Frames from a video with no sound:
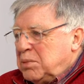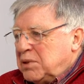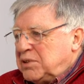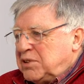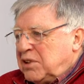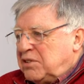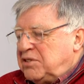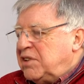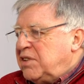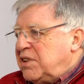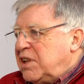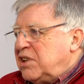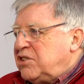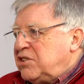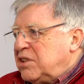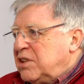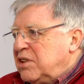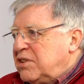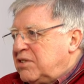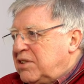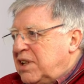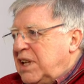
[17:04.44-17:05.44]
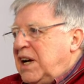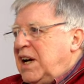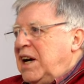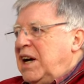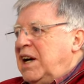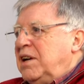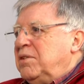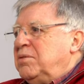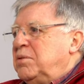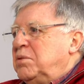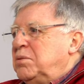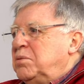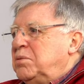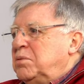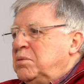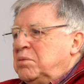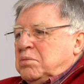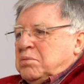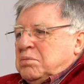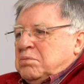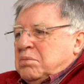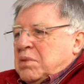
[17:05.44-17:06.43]
But the tradition is there.
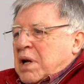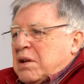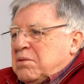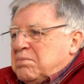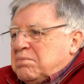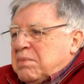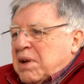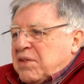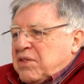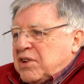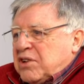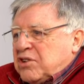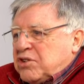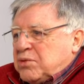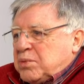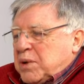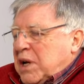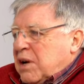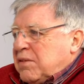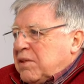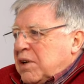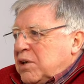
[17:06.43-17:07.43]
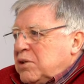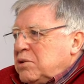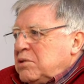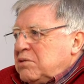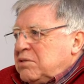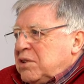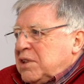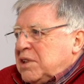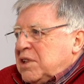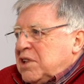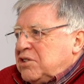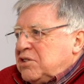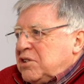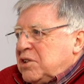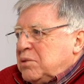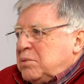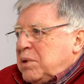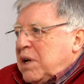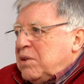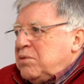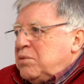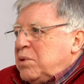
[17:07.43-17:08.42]
Uh, Methodists, we have our own
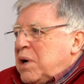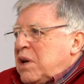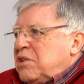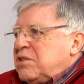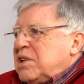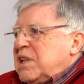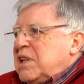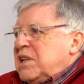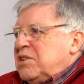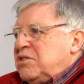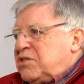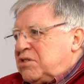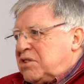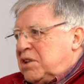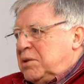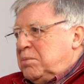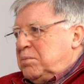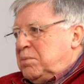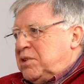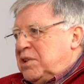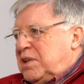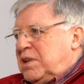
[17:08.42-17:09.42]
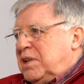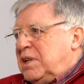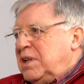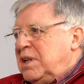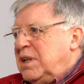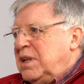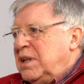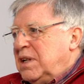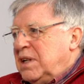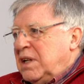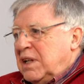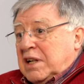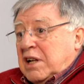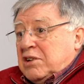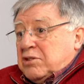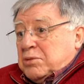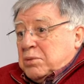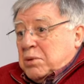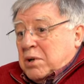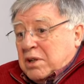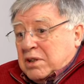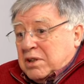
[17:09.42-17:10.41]
tradition. We have Wesleyan scripture, yeah. and
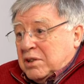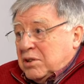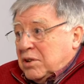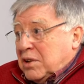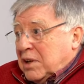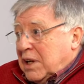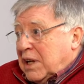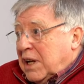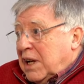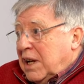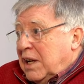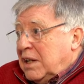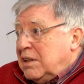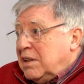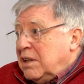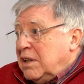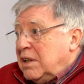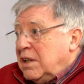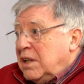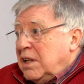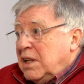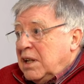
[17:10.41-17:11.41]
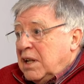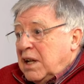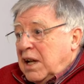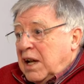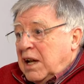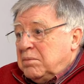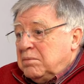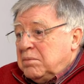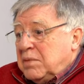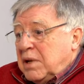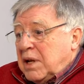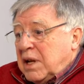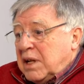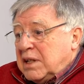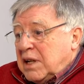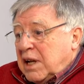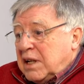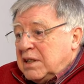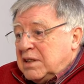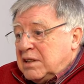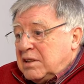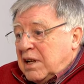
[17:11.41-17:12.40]
that's worth looking at. Um,
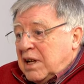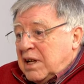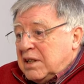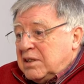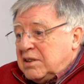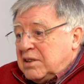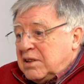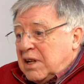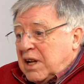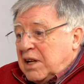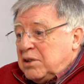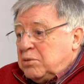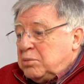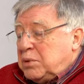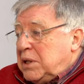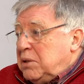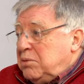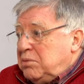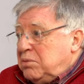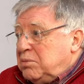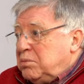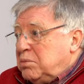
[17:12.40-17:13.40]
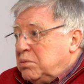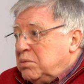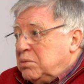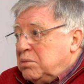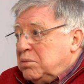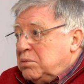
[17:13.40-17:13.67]
and and and and we